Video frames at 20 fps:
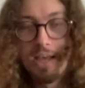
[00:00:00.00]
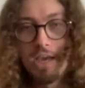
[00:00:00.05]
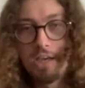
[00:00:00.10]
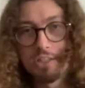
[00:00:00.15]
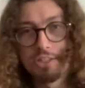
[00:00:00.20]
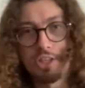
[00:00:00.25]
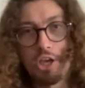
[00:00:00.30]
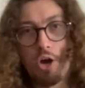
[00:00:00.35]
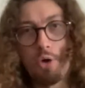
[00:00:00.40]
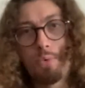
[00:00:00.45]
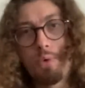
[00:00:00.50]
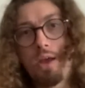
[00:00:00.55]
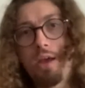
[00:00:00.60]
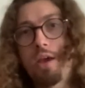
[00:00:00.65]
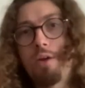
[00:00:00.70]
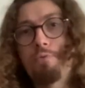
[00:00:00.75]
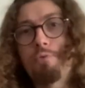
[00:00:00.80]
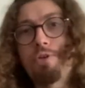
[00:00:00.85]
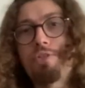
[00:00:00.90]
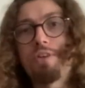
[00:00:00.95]
So
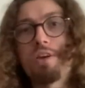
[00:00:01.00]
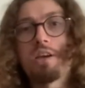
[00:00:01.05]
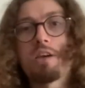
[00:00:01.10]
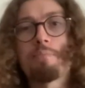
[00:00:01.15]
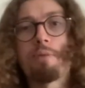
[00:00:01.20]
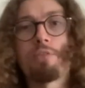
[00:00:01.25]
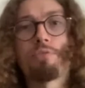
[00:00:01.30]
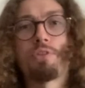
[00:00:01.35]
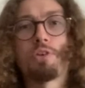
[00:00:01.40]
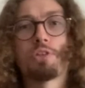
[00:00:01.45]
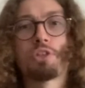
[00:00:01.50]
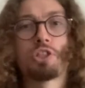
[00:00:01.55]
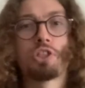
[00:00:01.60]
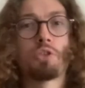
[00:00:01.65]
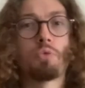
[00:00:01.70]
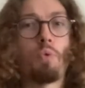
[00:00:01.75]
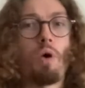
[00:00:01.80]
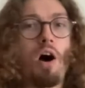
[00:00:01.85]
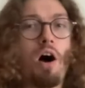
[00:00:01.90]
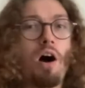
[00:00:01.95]
if we think about this
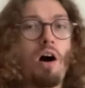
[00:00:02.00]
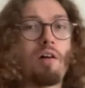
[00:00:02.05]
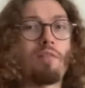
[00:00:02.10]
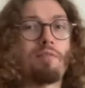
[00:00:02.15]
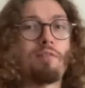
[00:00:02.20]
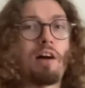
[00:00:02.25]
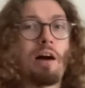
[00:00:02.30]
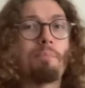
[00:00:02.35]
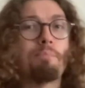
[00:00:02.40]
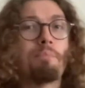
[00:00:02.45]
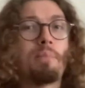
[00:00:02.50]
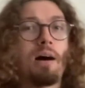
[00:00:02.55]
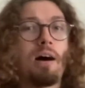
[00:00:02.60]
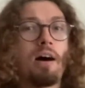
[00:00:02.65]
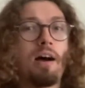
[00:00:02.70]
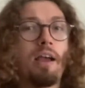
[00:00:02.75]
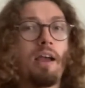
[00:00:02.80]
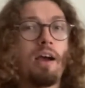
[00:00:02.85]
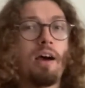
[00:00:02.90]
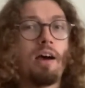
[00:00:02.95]
suave
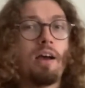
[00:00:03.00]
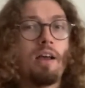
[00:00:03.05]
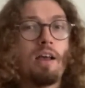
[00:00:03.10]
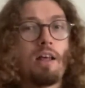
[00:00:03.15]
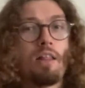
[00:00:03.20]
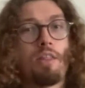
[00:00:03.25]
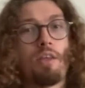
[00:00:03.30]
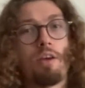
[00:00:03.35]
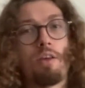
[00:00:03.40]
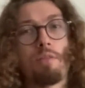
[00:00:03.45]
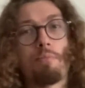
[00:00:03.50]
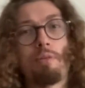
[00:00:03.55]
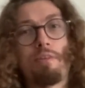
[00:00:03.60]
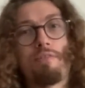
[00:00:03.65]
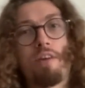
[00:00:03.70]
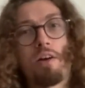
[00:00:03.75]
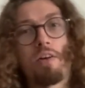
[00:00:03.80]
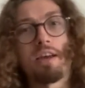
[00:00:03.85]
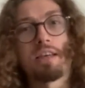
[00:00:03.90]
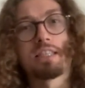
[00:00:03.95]
vampire, they'd be
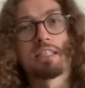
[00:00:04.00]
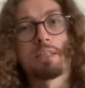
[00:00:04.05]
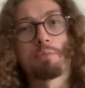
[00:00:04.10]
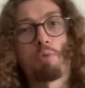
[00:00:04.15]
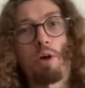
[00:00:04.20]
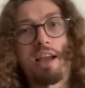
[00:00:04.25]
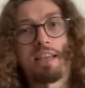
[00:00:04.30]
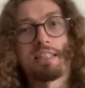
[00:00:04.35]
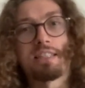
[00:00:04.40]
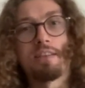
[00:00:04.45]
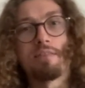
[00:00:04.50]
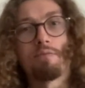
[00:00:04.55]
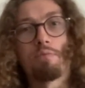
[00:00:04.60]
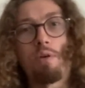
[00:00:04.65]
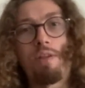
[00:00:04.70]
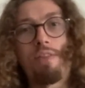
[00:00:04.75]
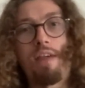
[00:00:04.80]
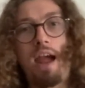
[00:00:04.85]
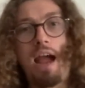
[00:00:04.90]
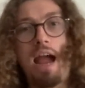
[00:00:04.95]
very expressive
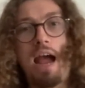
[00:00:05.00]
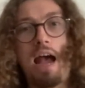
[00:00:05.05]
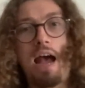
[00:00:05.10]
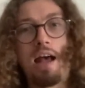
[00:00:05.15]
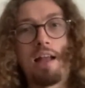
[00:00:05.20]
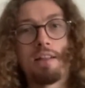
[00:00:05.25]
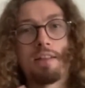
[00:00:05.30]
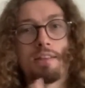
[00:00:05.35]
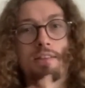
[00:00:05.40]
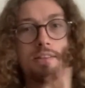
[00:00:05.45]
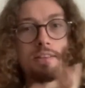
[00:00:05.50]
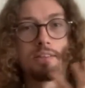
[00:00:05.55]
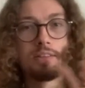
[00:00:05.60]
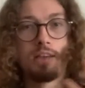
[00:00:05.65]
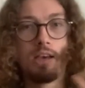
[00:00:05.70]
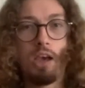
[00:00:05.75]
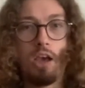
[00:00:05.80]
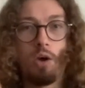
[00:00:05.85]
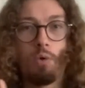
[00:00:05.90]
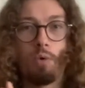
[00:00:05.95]
with their hands.
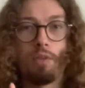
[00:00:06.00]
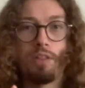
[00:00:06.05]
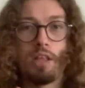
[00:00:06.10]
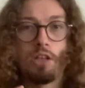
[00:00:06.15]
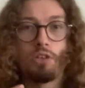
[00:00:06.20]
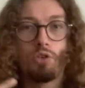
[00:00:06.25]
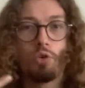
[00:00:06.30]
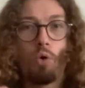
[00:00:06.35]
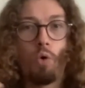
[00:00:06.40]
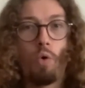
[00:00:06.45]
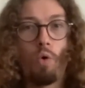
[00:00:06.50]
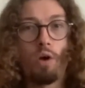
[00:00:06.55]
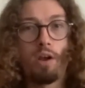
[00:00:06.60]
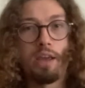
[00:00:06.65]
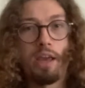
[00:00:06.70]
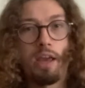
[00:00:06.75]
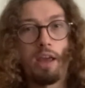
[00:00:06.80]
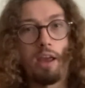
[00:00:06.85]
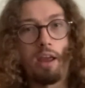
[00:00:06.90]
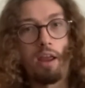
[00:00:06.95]
When they're
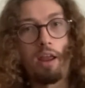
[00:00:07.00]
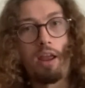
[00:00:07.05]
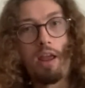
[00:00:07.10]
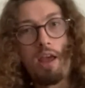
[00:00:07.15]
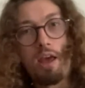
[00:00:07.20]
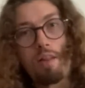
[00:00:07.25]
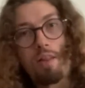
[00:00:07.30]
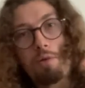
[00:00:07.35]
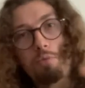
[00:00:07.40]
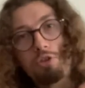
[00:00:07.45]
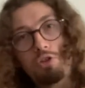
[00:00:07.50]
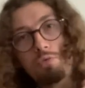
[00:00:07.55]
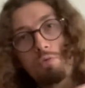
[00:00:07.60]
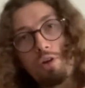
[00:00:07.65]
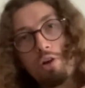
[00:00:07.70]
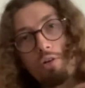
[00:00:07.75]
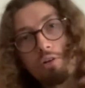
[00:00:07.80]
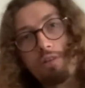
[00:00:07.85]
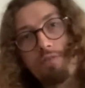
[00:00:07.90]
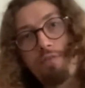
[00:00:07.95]
talking, they would do a
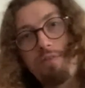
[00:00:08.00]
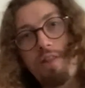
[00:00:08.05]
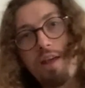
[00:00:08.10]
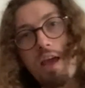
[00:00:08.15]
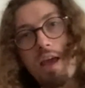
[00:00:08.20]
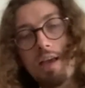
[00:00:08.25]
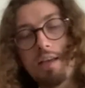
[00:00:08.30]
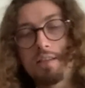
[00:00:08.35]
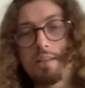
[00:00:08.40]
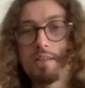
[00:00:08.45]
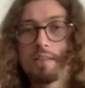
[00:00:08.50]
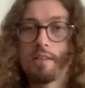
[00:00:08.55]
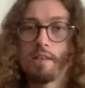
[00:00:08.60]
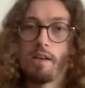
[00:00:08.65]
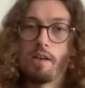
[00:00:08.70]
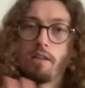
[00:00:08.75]
lot of this.